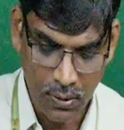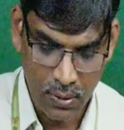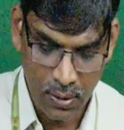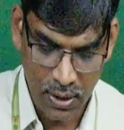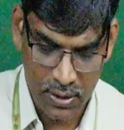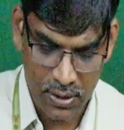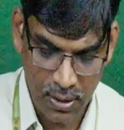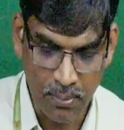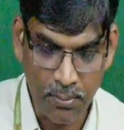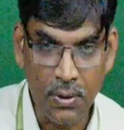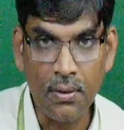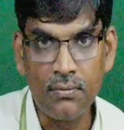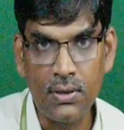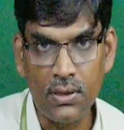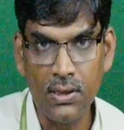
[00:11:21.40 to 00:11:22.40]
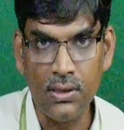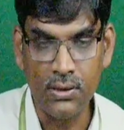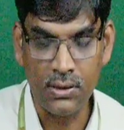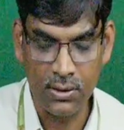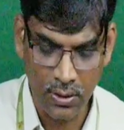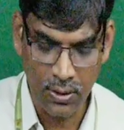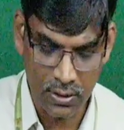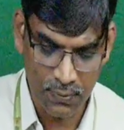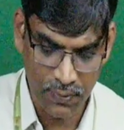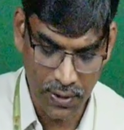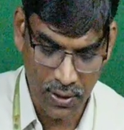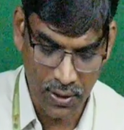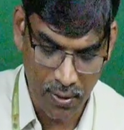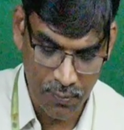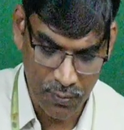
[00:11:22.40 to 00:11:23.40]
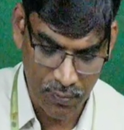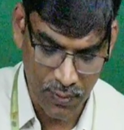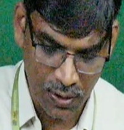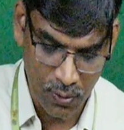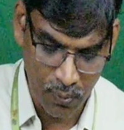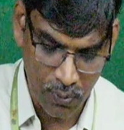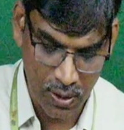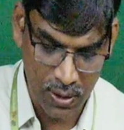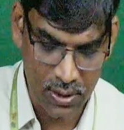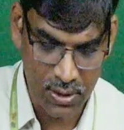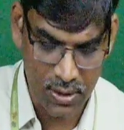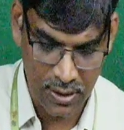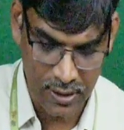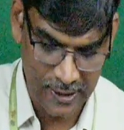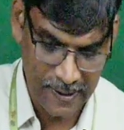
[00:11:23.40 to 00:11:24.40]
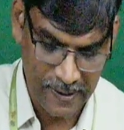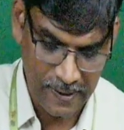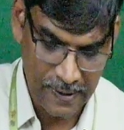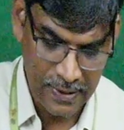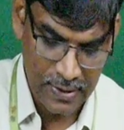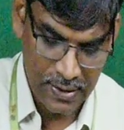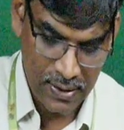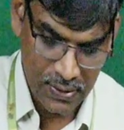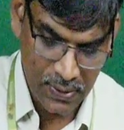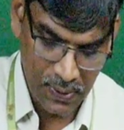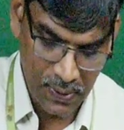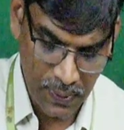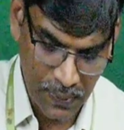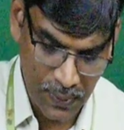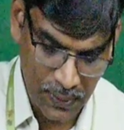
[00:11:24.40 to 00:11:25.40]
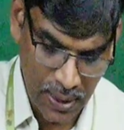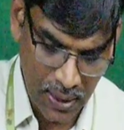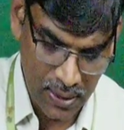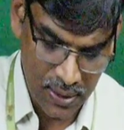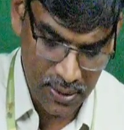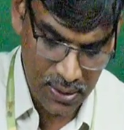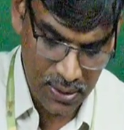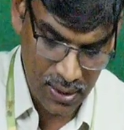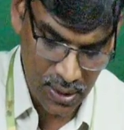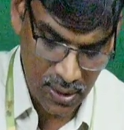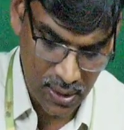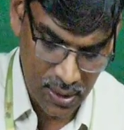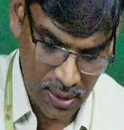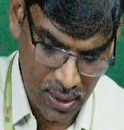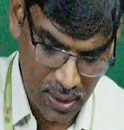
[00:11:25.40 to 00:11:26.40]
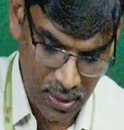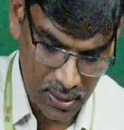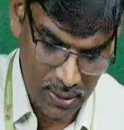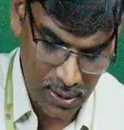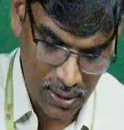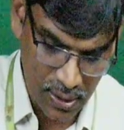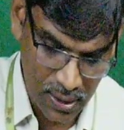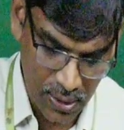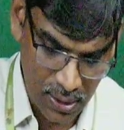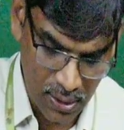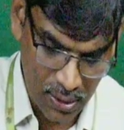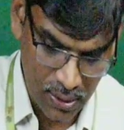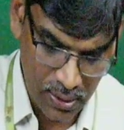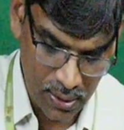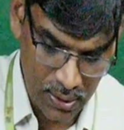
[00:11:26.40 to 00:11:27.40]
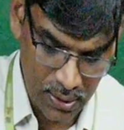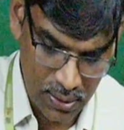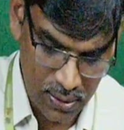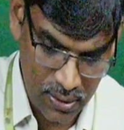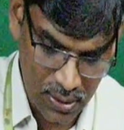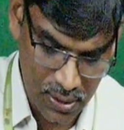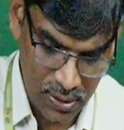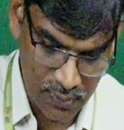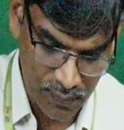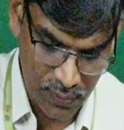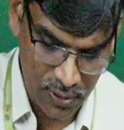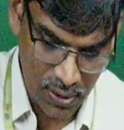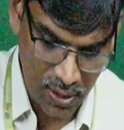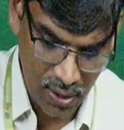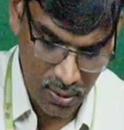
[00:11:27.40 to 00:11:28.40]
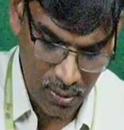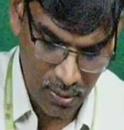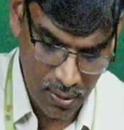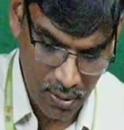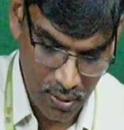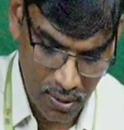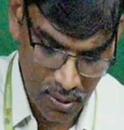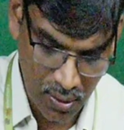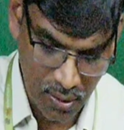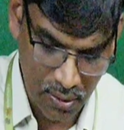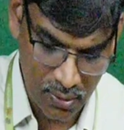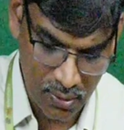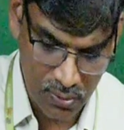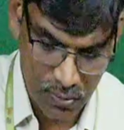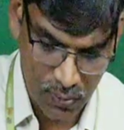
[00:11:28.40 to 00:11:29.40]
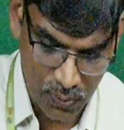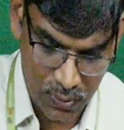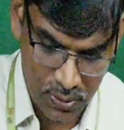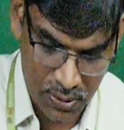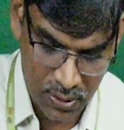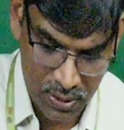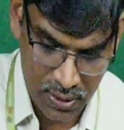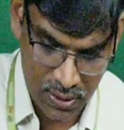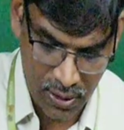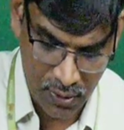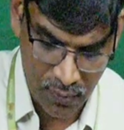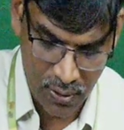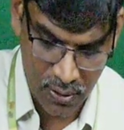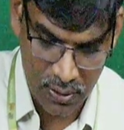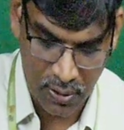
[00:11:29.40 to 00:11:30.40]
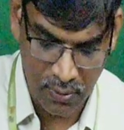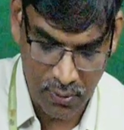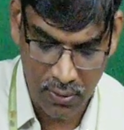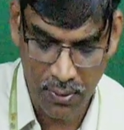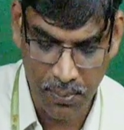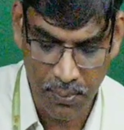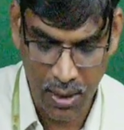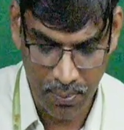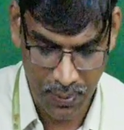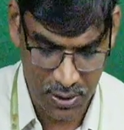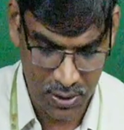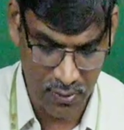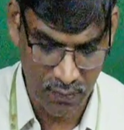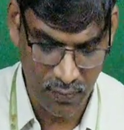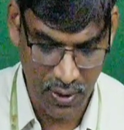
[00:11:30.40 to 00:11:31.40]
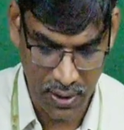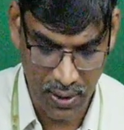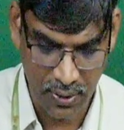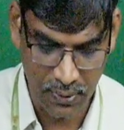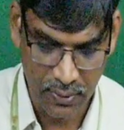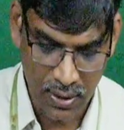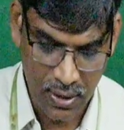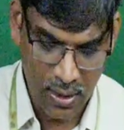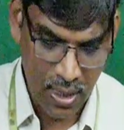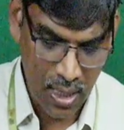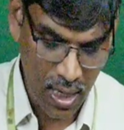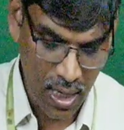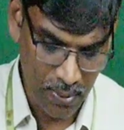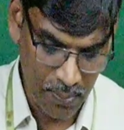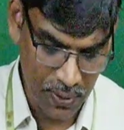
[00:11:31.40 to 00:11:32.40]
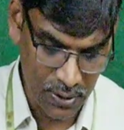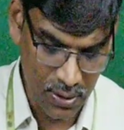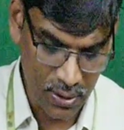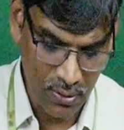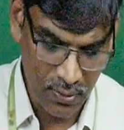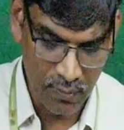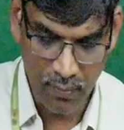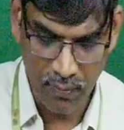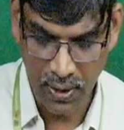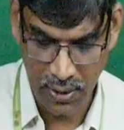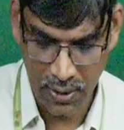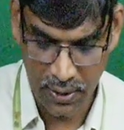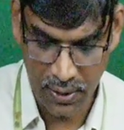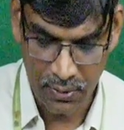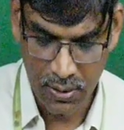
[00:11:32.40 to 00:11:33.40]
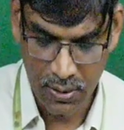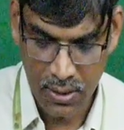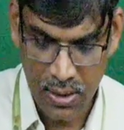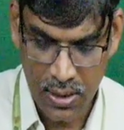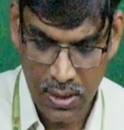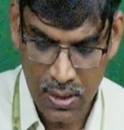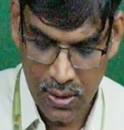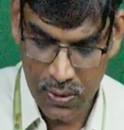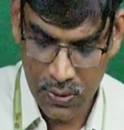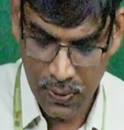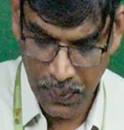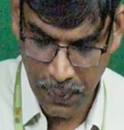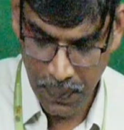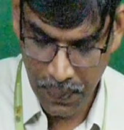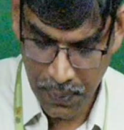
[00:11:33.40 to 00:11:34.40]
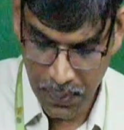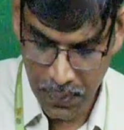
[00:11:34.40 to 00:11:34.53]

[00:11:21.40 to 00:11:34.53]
less number of turns. That's why it offers very low resistance. So that is connected in series with the source. This is the equivalent circuit of the armature winding. Armature winding. So